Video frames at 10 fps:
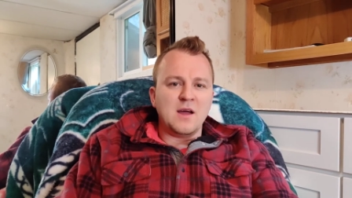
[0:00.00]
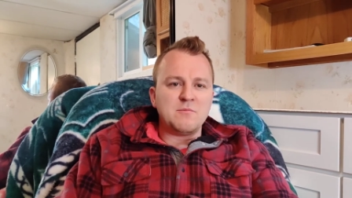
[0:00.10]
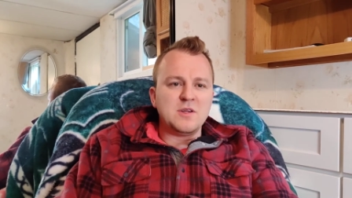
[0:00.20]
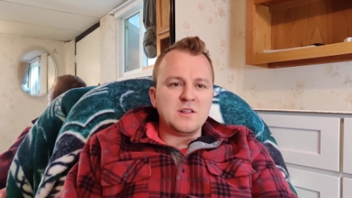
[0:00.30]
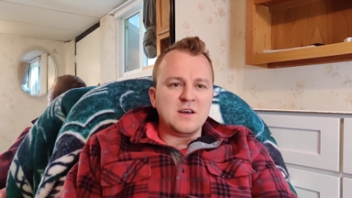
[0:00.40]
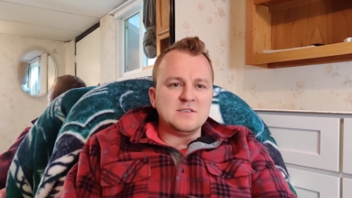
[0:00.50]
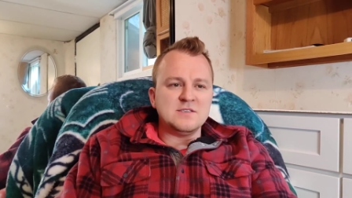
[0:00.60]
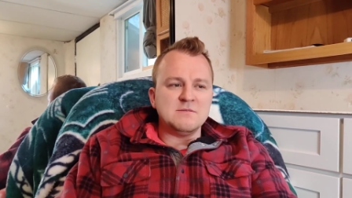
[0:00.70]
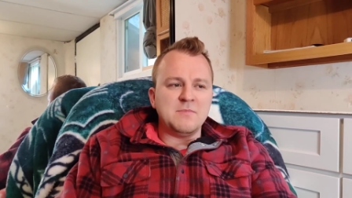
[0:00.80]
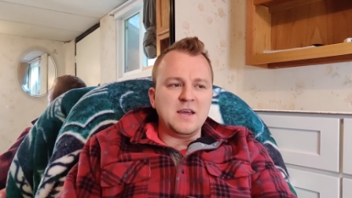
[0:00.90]
I'm
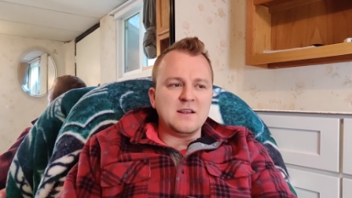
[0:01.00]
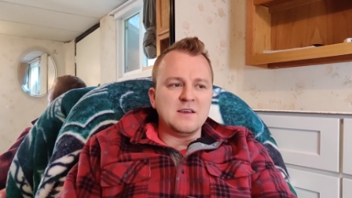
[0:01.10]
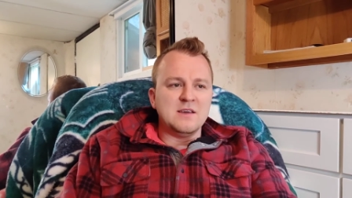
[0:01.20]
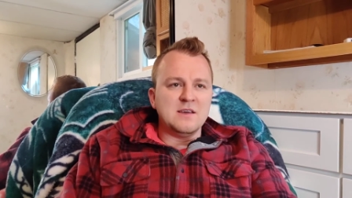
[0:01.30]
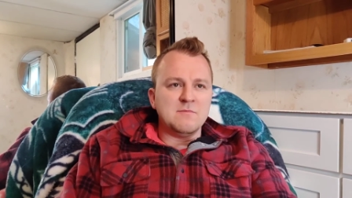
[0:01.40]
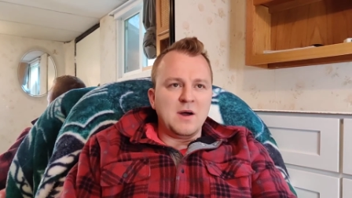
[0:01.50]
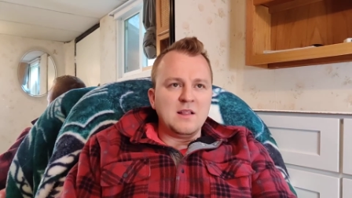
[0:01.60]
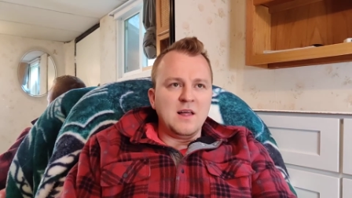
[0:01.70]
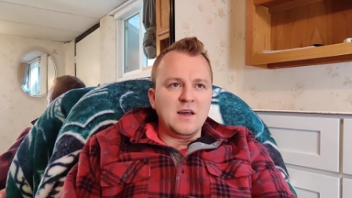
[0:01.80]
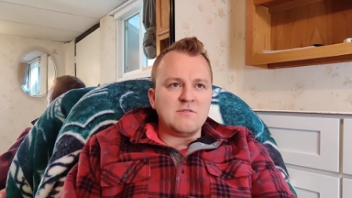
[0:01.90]
realizing, man, in my
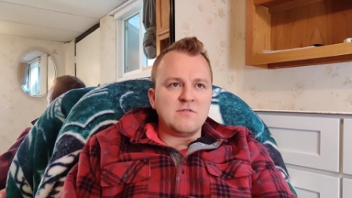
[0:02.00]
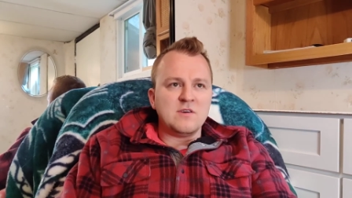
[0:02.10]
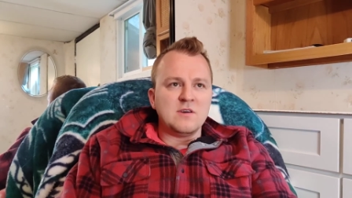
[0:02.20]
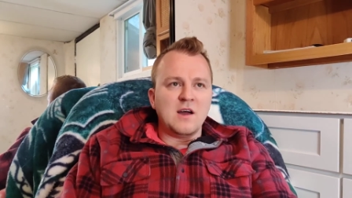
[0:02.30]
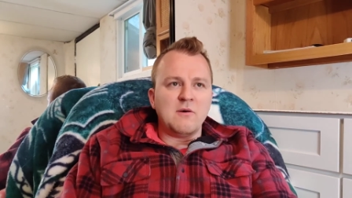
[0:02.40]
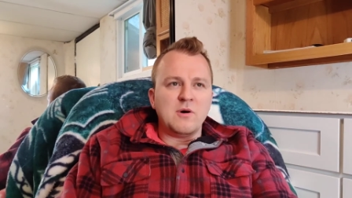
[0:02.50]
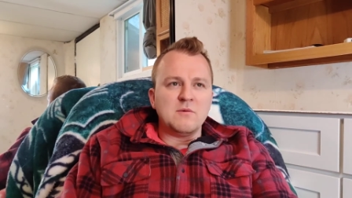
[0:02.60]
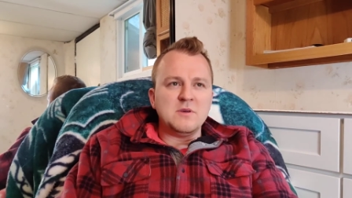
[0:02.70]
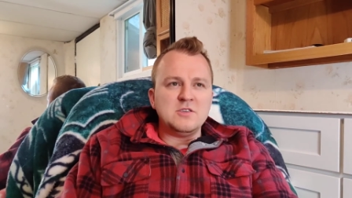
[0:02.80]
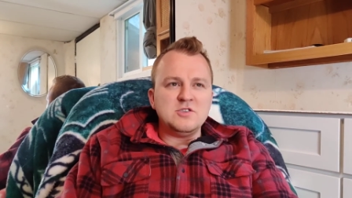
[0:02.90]
life, I want
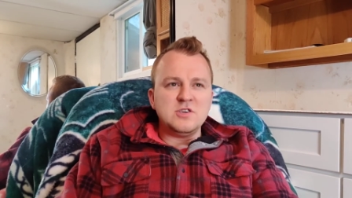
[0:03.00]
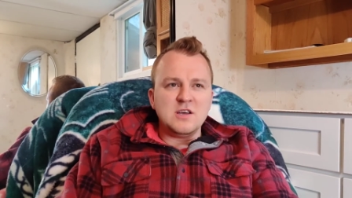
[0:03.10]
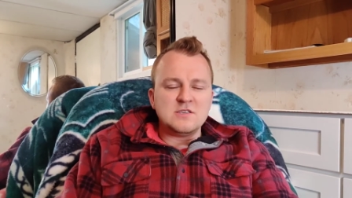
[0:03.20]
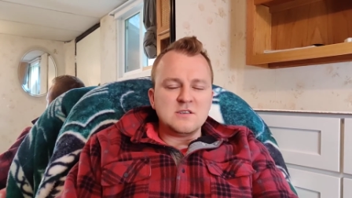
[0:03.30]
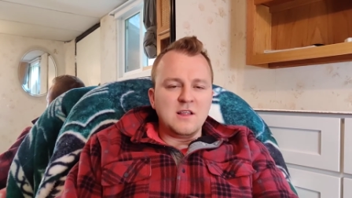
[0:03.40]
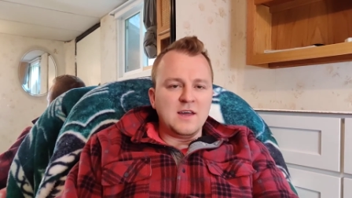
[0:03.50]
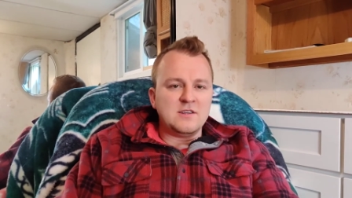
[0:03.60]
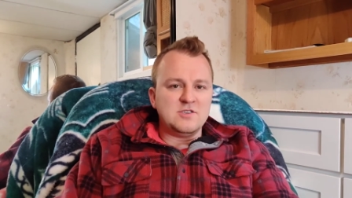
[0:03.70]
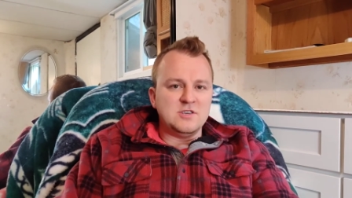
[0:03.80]
to be just like